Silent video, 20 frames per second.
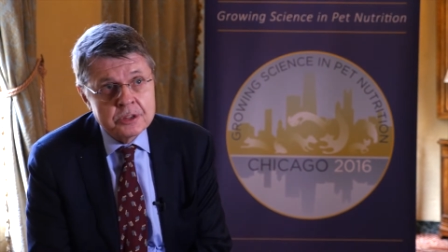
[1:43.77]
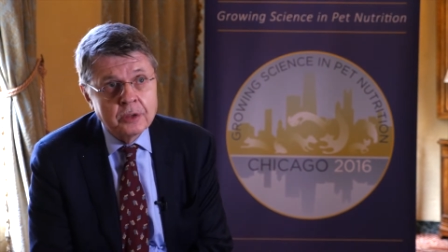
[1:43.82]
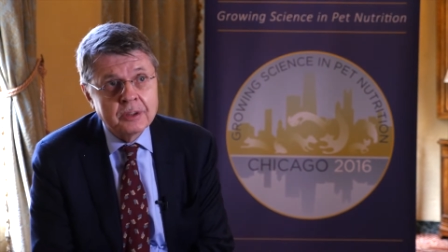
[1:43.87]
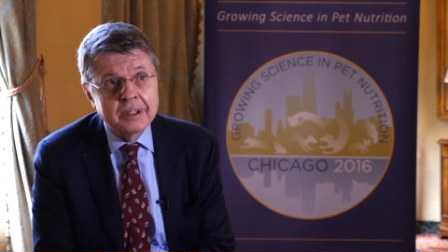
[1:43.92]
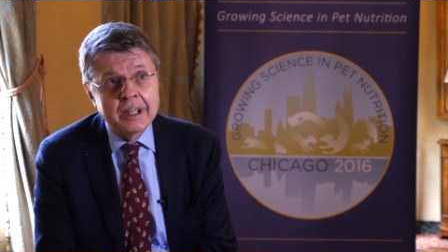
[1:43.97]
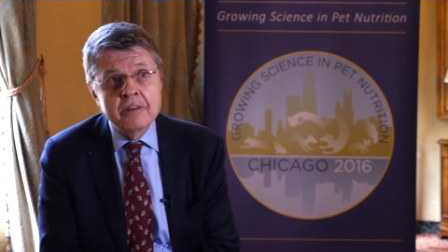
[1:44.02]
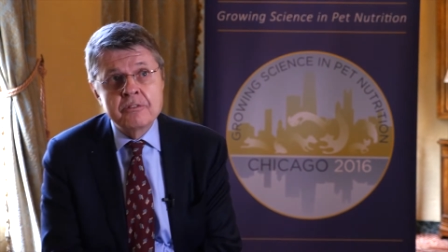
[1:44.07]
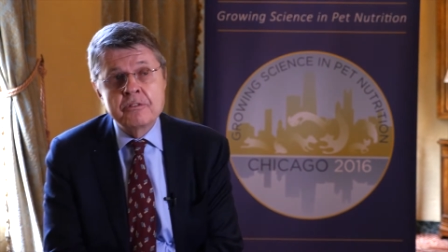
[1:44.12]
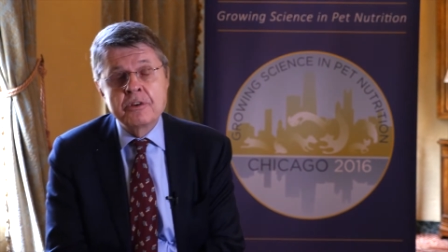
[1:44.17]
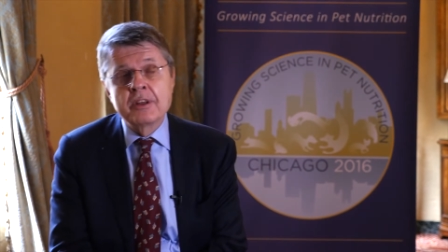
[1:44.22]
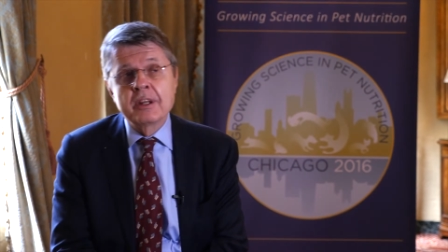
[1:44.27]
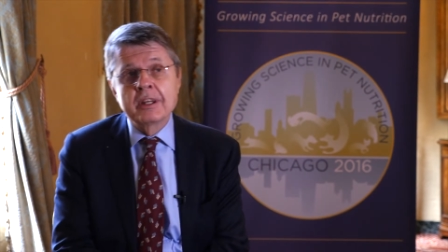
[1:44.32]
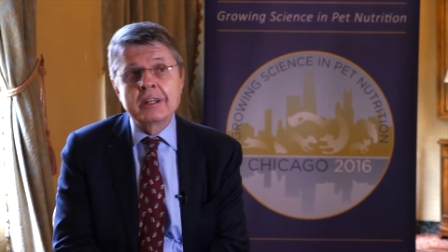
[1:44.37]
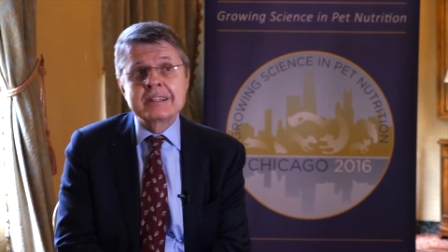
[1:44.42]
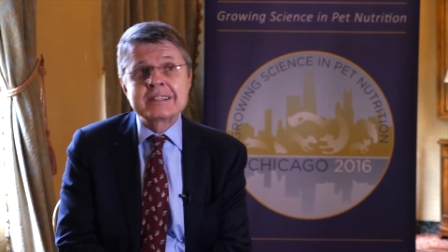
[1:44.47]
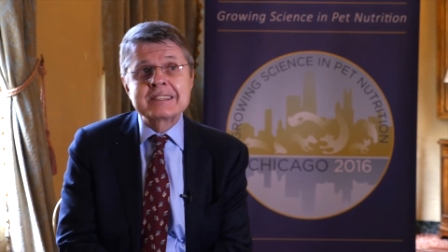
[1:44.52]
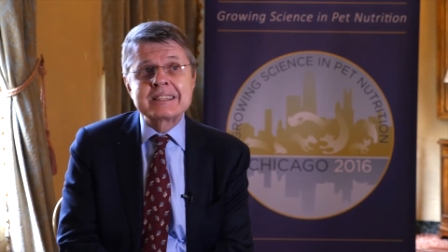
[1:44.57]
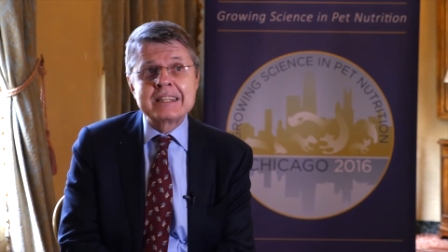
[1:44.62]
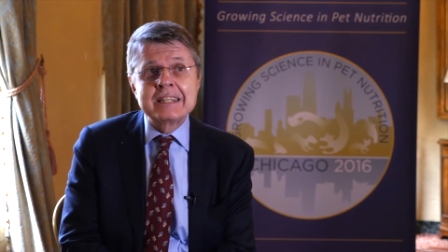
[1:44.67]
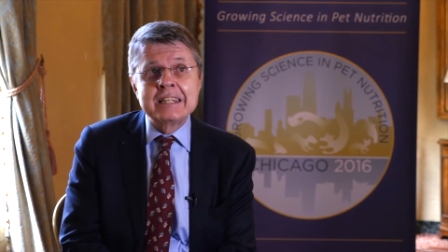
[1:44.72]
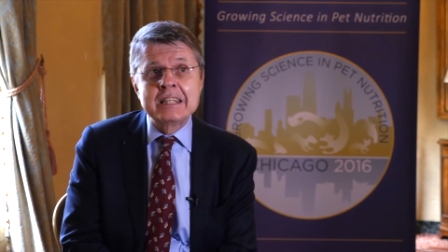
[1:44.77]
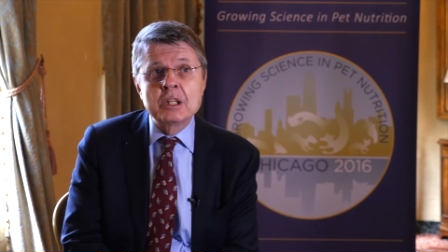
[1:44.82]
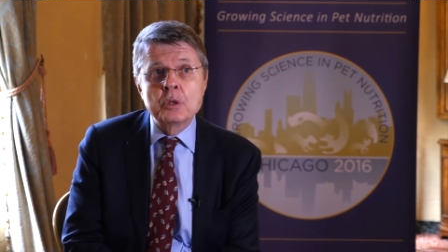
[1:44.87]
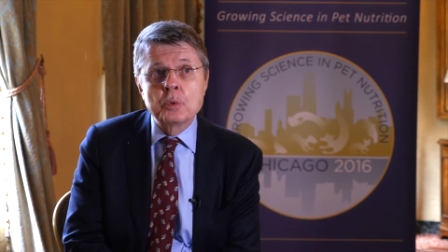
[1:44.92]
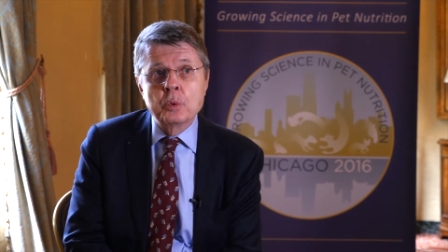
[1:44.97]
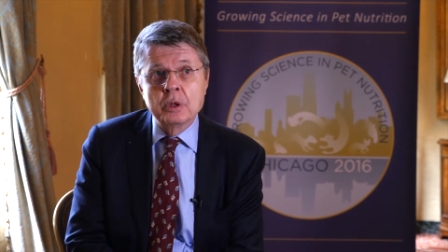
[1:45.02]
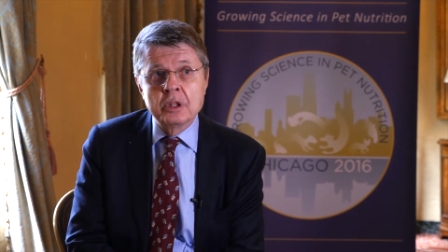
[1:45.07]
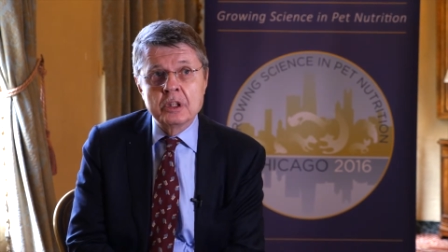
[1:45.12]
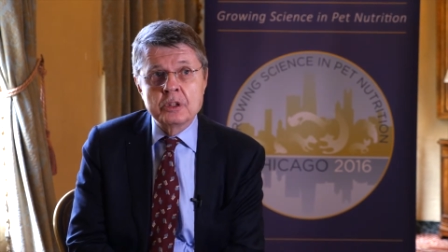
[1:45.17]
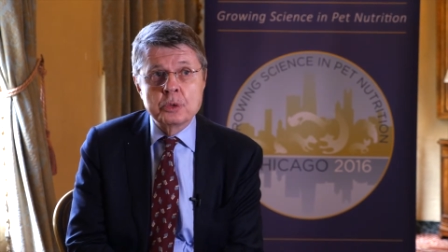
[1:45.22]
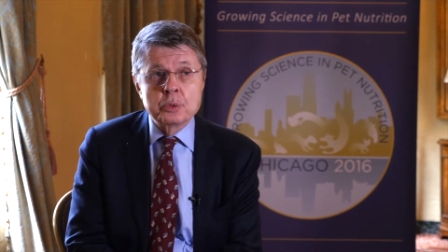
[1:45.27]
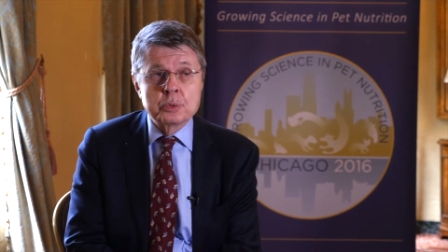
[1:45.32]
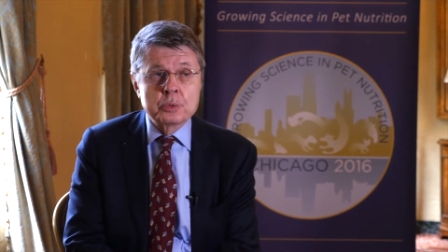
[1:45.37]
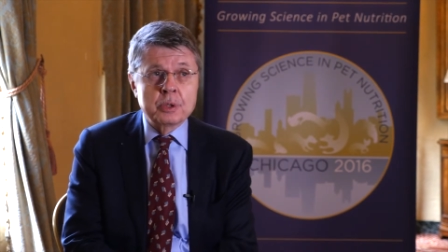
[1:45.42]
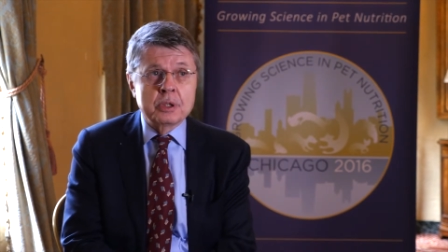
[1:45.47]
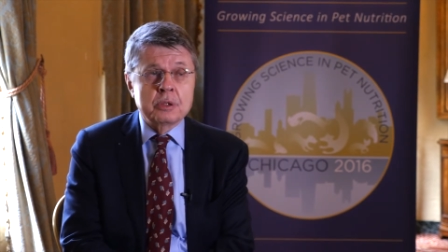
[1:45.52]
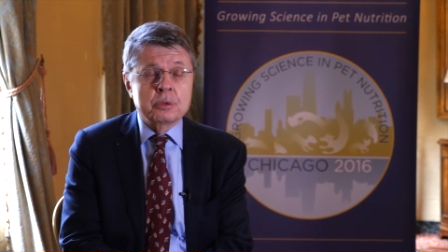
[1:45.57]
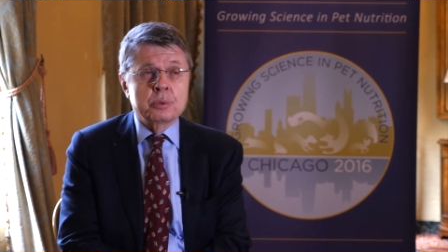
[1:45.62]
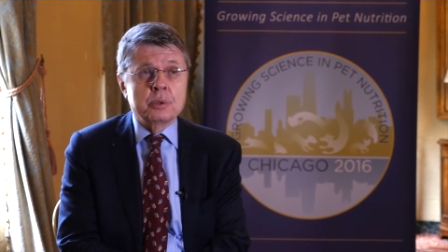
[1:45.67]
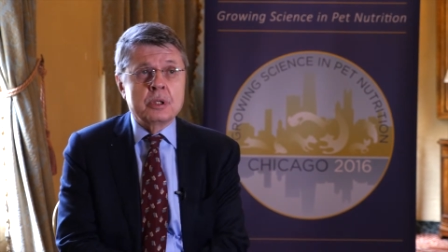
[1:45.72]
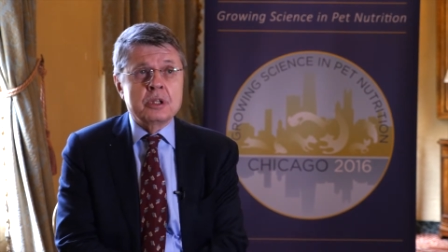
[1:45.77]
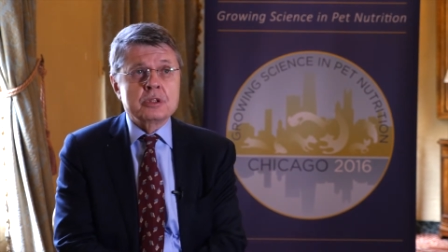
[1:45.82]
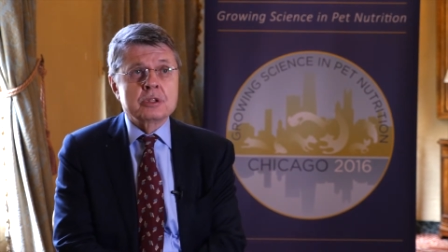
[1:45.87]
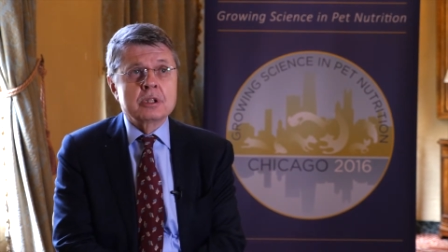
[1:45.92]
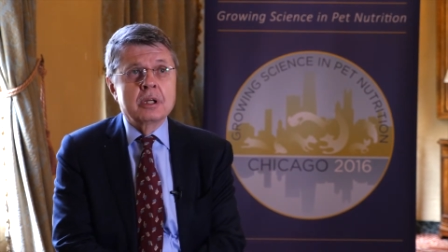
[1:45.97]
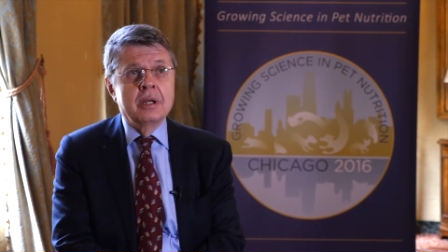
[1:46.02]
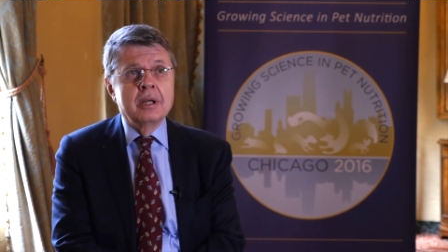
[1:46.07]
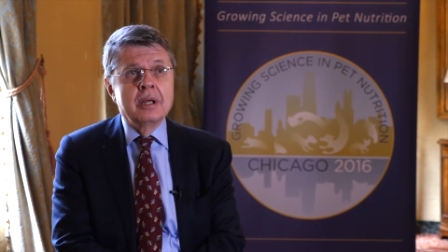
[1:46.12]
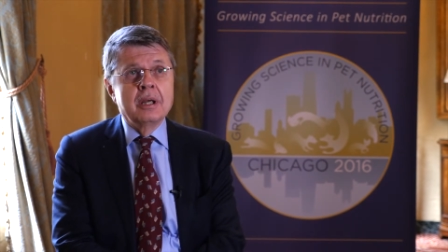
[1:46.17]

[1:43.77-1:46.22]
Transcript: Not everything is equally nutrient rich.